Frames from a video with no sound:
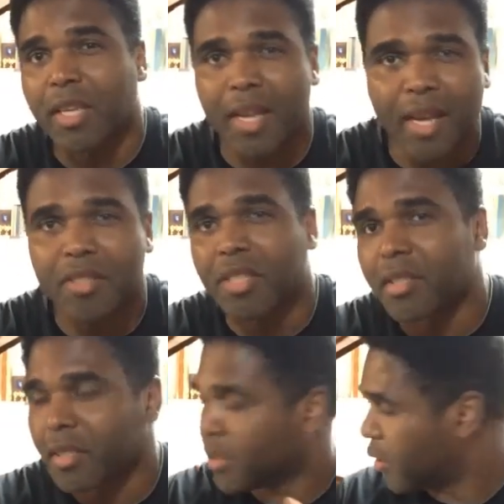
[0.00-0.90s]
the engine,
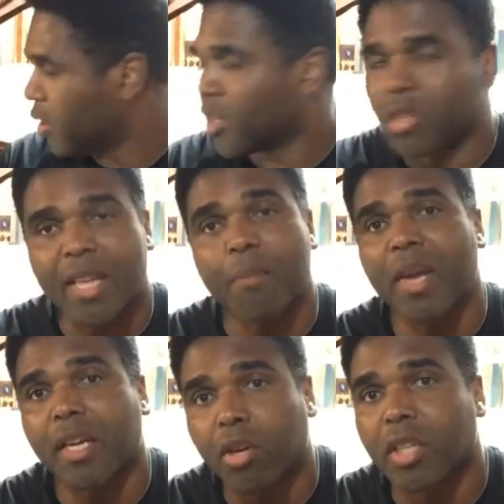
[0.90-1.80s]
and you know that
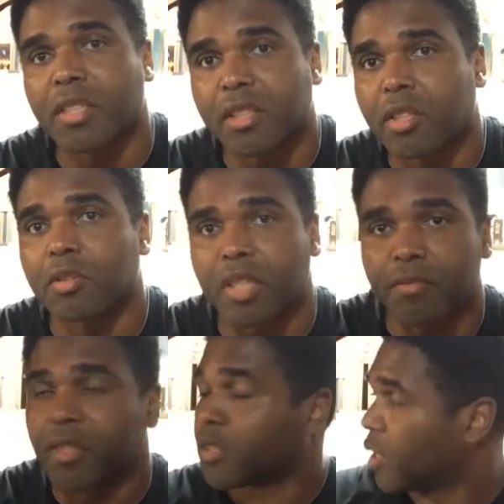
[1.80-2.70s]
may cause a little
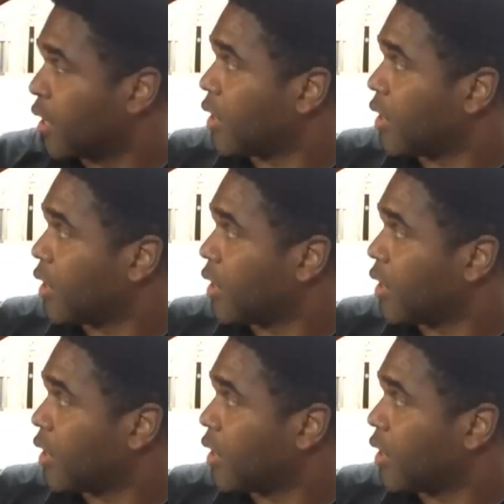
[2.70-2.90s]
difference